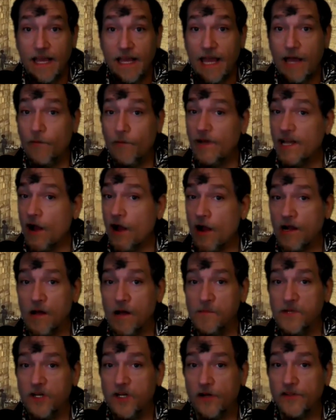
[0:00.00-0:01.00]
and we are
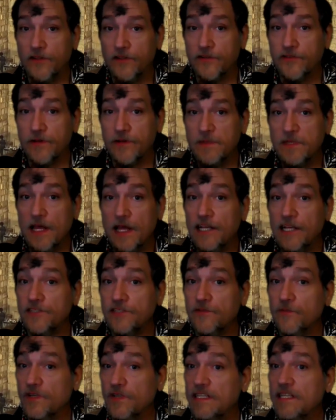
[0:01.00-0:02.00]
coming onto the
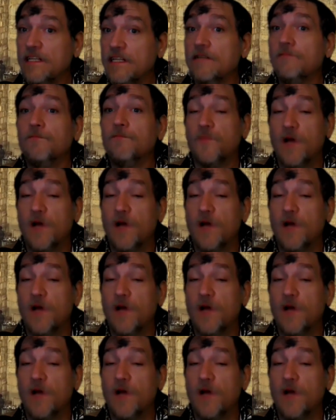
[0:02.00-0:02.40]
tribulation within